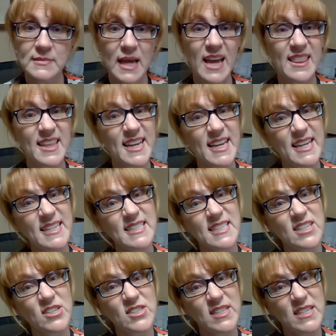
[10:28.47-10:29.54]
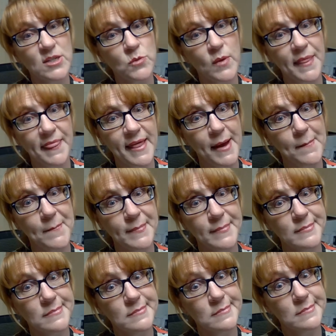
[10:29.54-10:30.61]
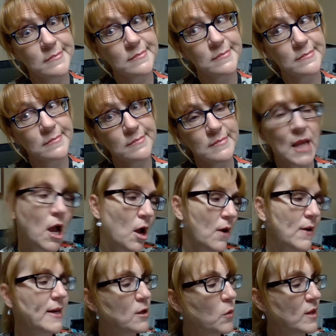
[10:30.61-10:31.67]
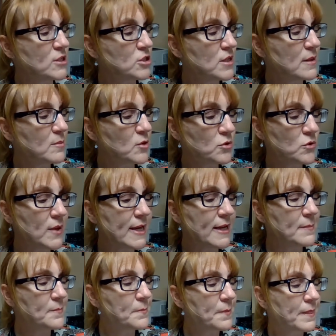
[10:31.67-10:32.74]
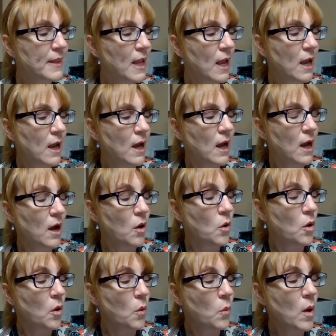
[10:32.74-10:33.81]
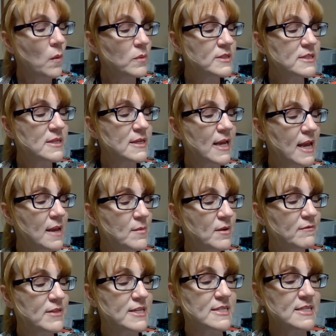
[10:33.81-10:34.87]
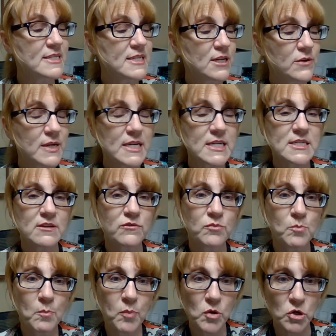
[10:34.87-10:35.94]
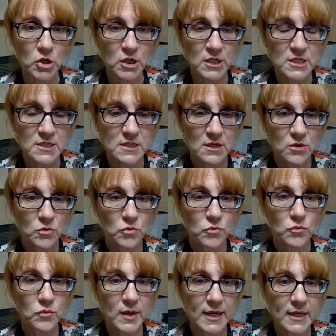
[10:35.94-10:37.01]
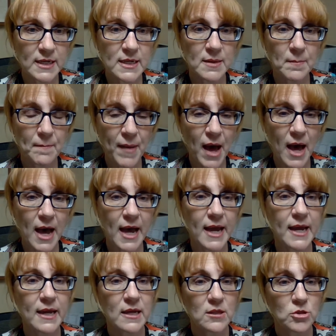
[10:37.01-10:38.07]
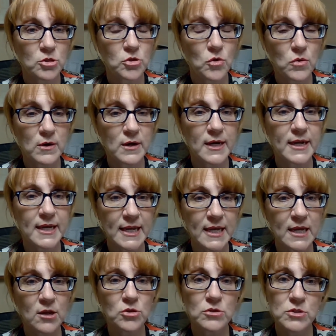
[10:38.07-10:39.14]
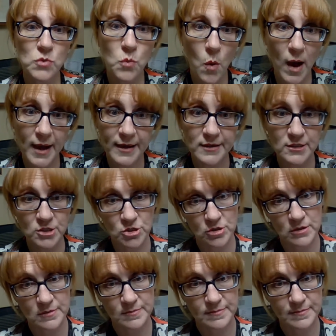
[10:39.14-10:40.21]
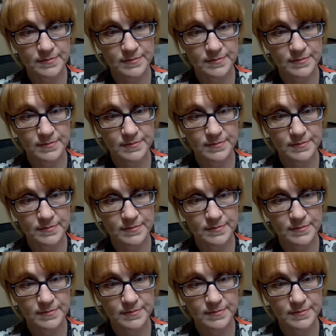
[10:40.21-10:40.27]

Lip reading: I think he tilted with them. All right, question number 3. What was the name of the series of books written by Laura Ingalls Wilder?